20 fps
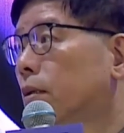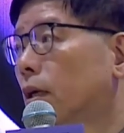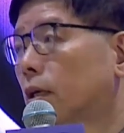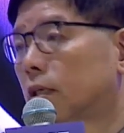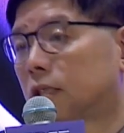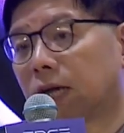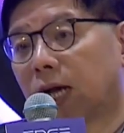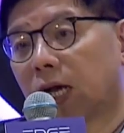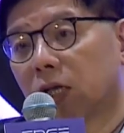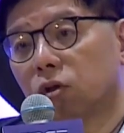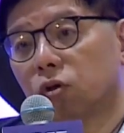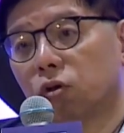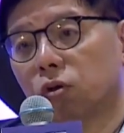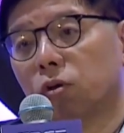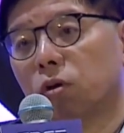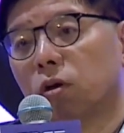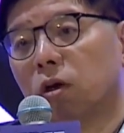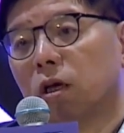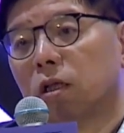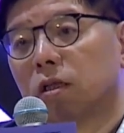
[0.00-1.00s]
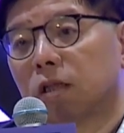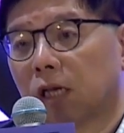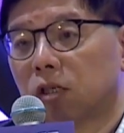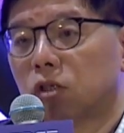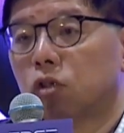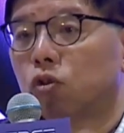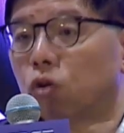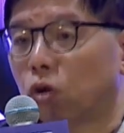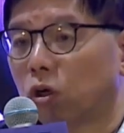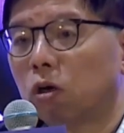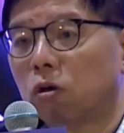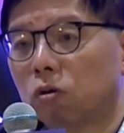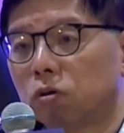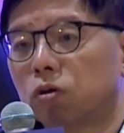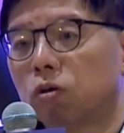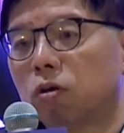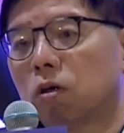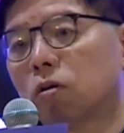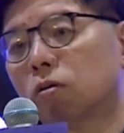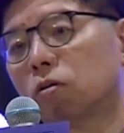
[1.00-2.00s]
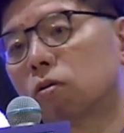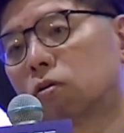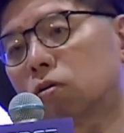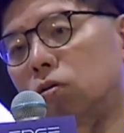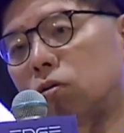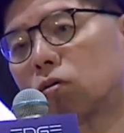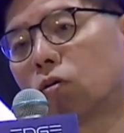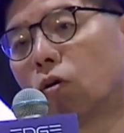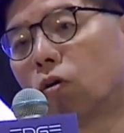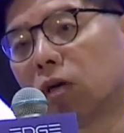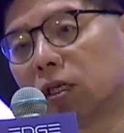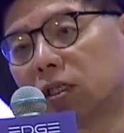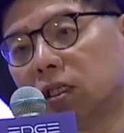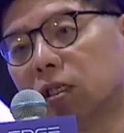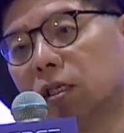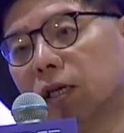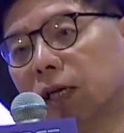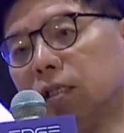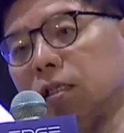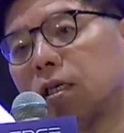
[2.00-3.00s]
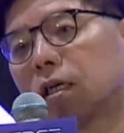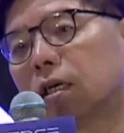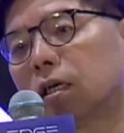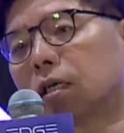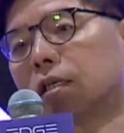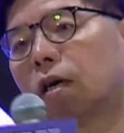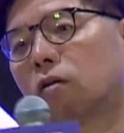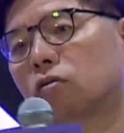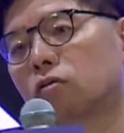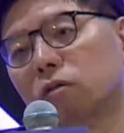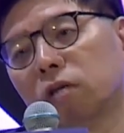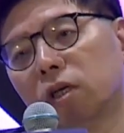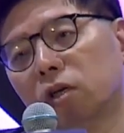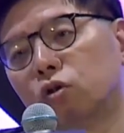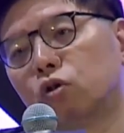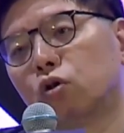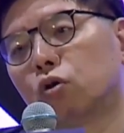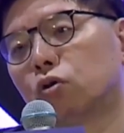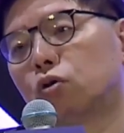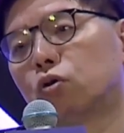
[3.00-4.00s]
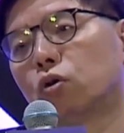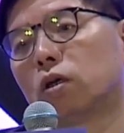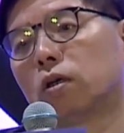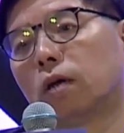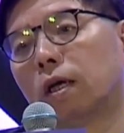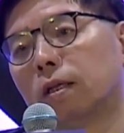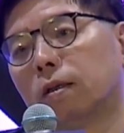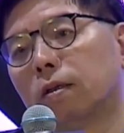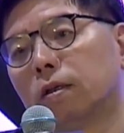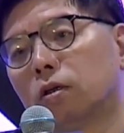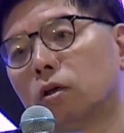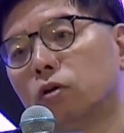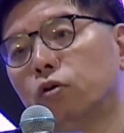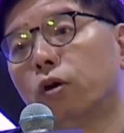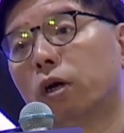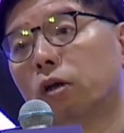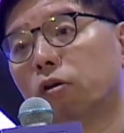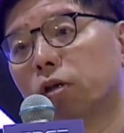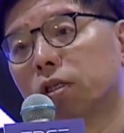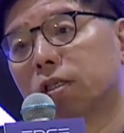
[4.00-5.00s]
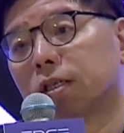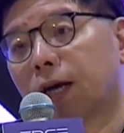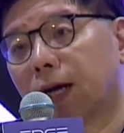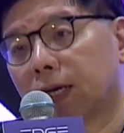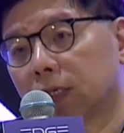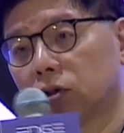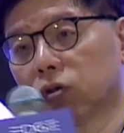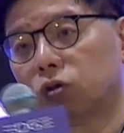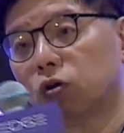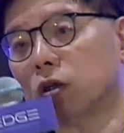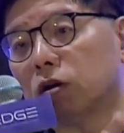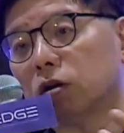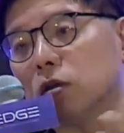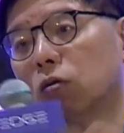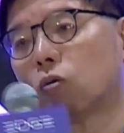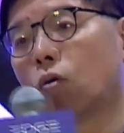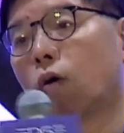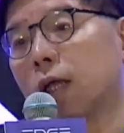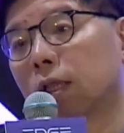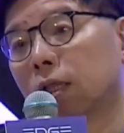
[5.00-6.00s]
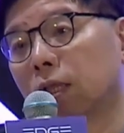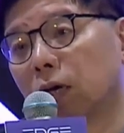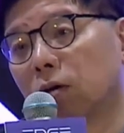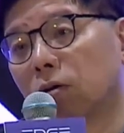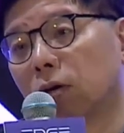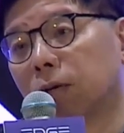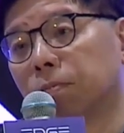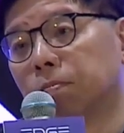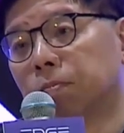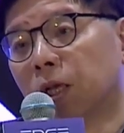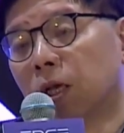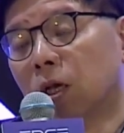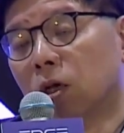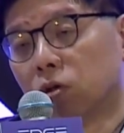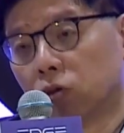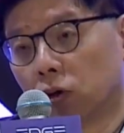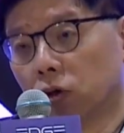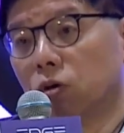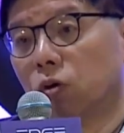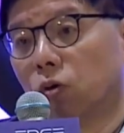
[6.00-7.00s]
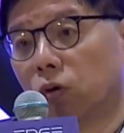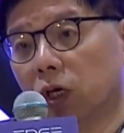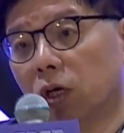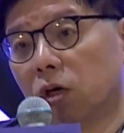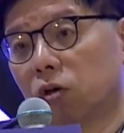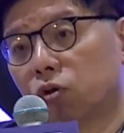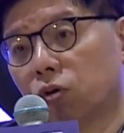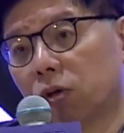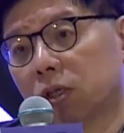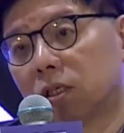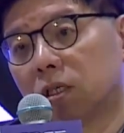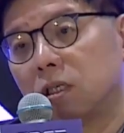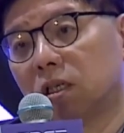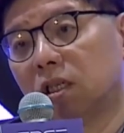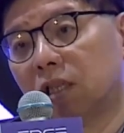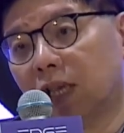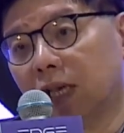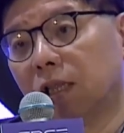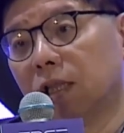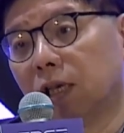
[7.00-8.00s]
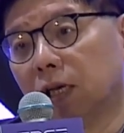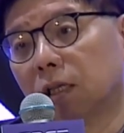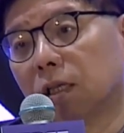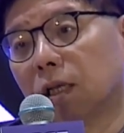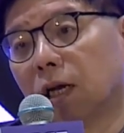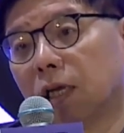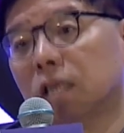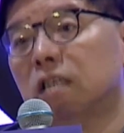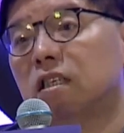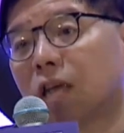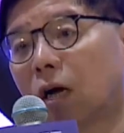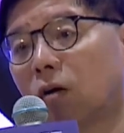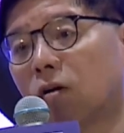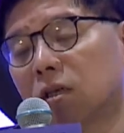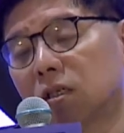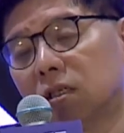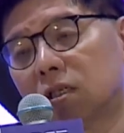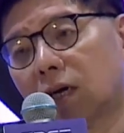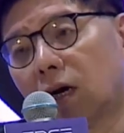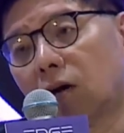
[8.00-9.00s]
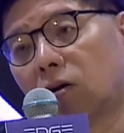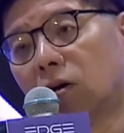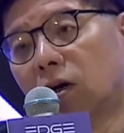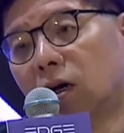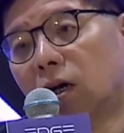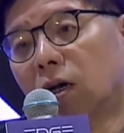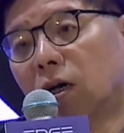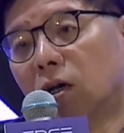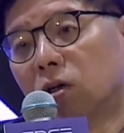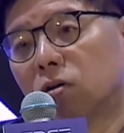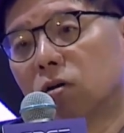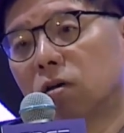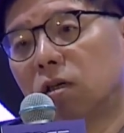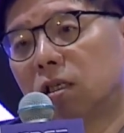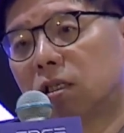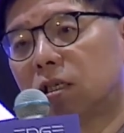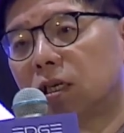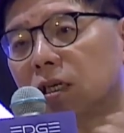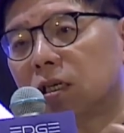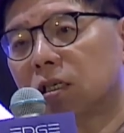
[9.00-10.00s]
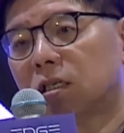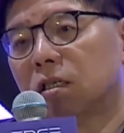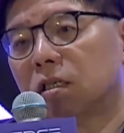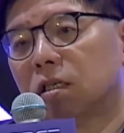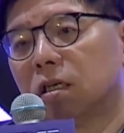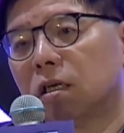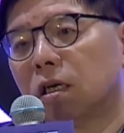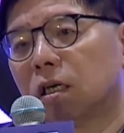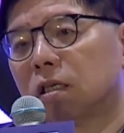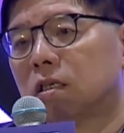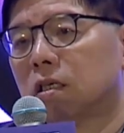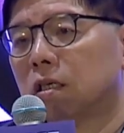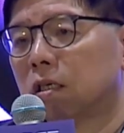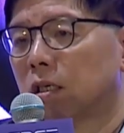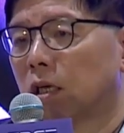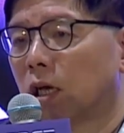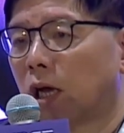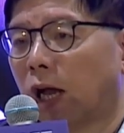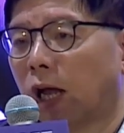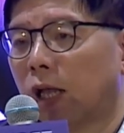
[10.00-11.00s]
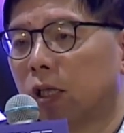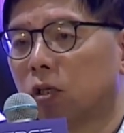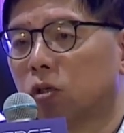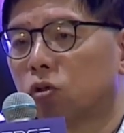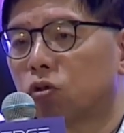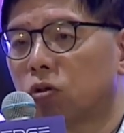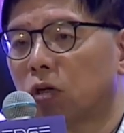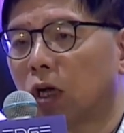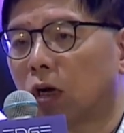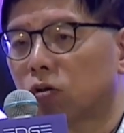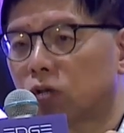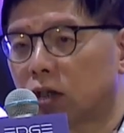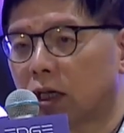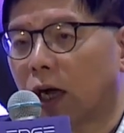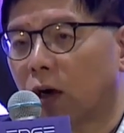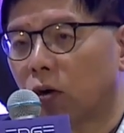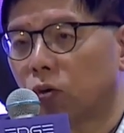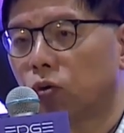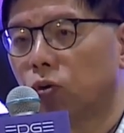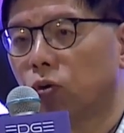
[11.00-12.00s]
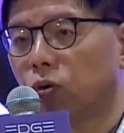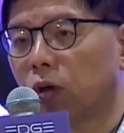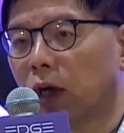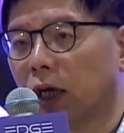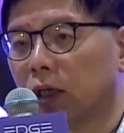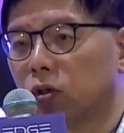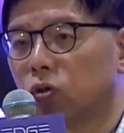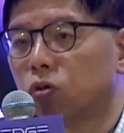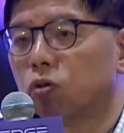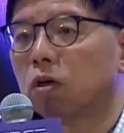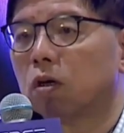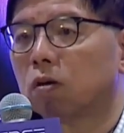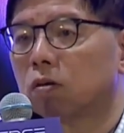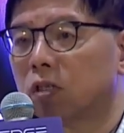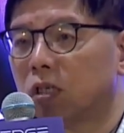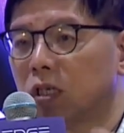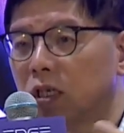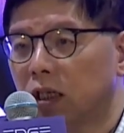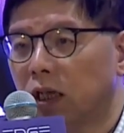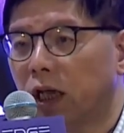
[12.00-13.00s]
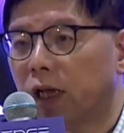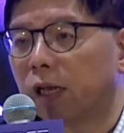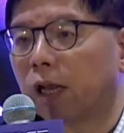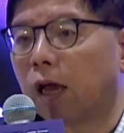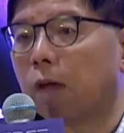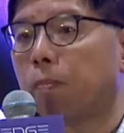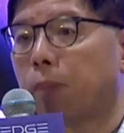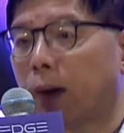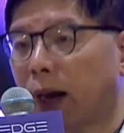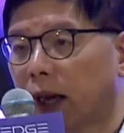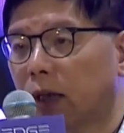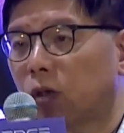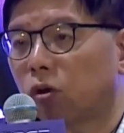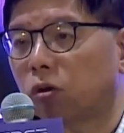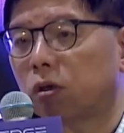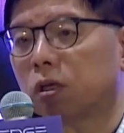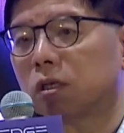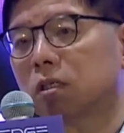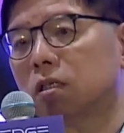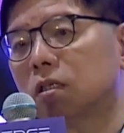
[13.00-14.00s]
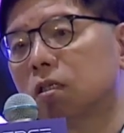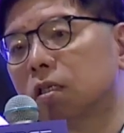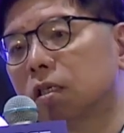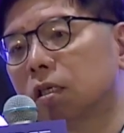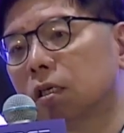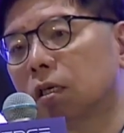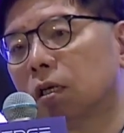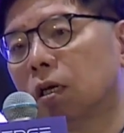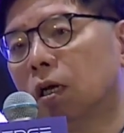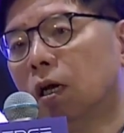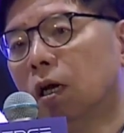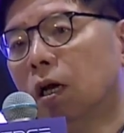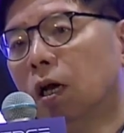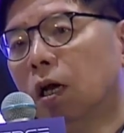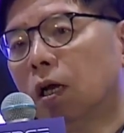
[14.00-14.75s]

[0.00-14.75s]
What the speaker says: with many friends involved, and I thought it's safe. However, after several years, the exchange's performance getting poorer, and finally they went bankrupt. So